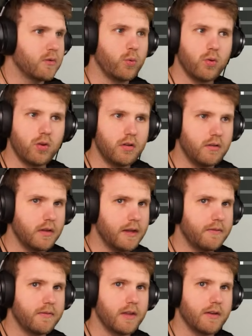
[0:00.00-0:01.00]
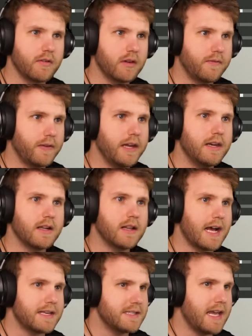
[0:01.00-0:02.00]
cool. Love good flame,
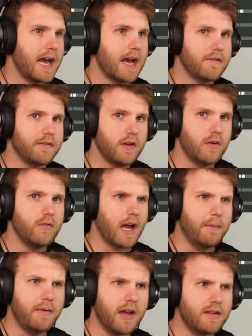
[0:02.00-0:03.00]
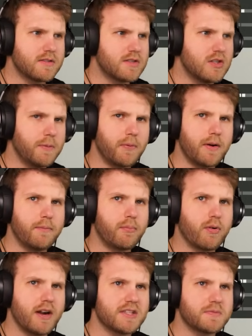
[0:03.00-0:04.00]
Declasse halftone. I'm not super
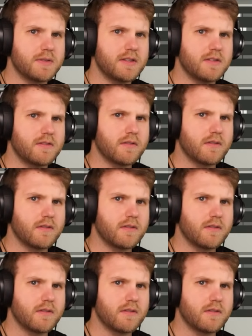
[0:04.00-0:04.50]
impressed with this